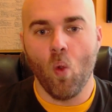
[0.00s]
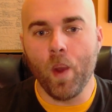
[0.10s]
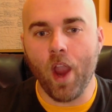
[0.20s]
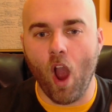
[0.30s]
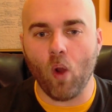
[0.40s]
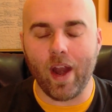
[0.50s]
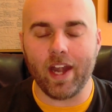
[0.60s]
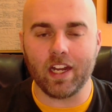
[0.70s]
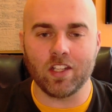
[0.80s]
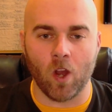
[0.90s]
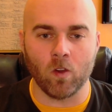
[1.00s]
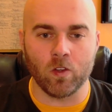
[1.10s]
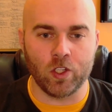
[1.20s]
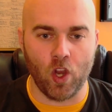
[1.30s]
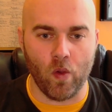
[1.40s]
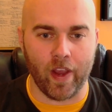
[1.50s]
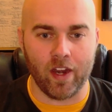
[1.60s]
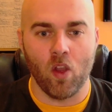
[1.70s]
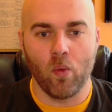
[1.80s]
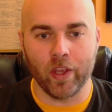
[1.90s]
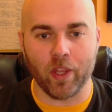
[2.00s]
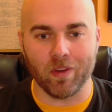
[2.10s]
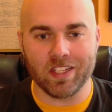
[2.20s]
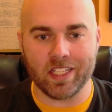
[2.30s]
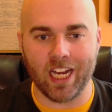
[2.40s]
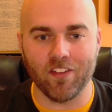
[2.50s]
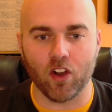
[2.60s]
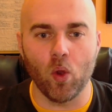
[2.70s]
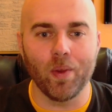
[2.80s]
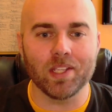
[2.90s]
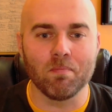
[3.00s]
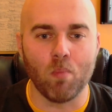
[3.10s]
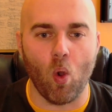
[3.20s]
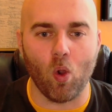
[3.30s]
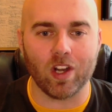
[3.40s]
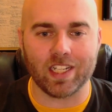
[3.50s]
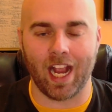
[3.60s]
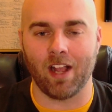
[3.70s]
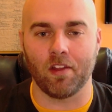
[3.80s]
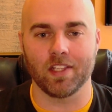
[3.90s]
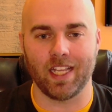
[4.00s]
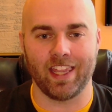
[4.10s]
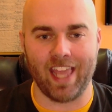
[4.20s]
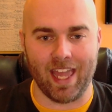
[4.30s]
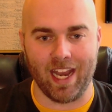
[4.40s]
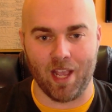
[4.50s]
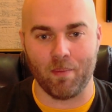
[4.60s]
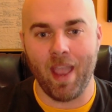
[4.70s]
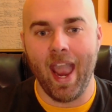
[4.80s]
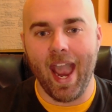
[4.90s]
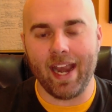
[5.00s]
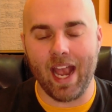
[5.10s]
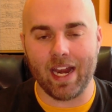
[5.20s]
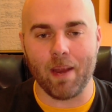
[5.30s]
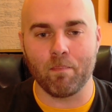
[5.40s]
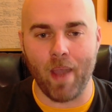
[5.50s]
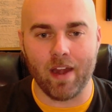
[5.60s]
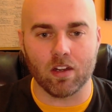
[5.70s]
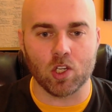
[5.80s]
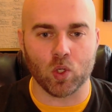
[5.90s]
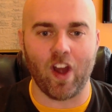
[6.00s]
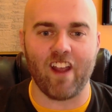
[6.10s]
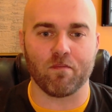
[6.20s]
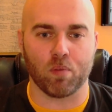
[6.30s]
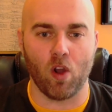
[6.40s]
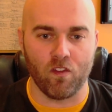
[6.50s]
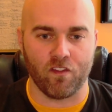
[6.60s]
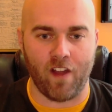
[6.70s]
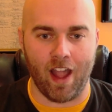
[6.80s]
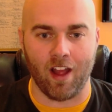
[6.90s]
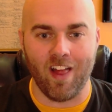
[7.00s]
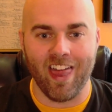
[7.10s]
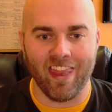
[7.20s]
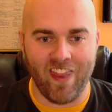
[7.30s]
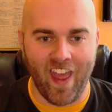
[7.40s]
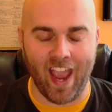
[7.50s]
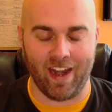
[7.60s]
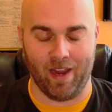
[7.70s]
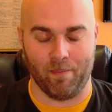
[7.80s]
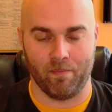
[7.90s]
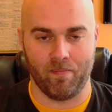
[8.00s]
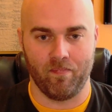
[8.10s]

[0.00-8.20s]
We already don't do it with a receiver who is more talented than him and had a better draft profile than him.